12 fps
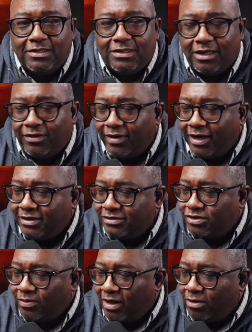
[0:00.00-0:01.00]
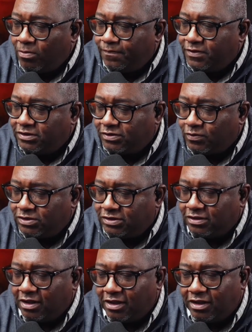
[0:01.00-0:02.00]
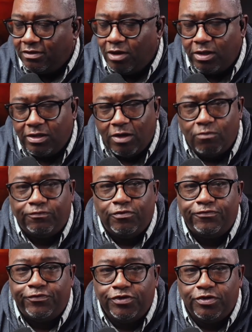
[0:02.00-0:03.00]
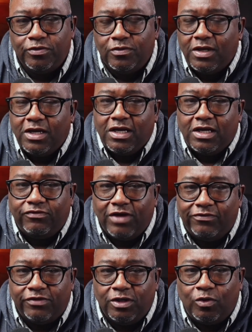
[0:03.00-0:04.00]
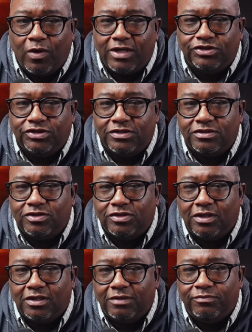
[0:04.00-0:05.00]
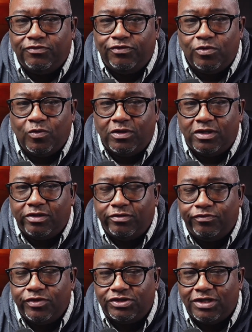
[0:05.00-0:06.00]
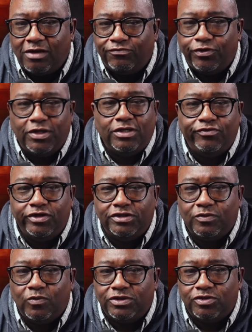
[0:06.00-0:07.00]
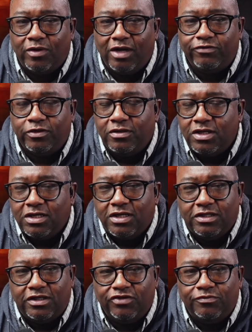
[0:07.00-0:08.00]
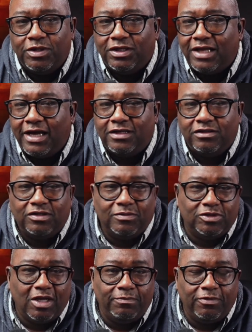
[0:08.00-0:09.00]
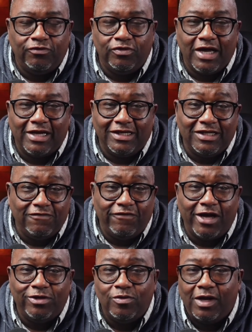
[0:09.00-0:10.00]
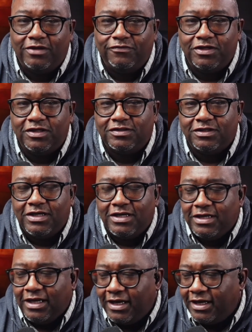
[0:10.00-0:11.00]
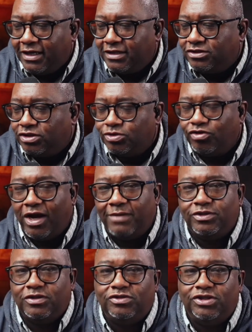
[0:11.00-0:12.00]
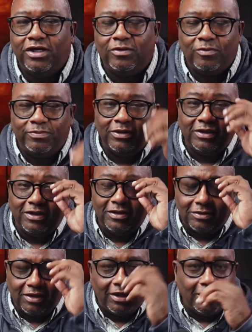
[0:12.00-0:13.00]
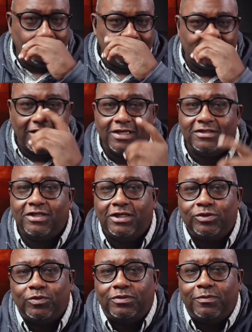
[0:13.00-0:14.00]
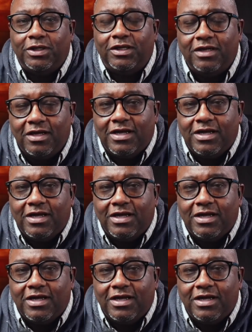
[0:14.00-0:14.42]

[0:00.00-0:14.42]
All right. So I hope this was helpful for you. If you have any questions, if you want to reach out for any reason whatsoever, give me a like, a thumbs up if you got any value out of this, and subscribe to the channel, please, and stay in touch with me.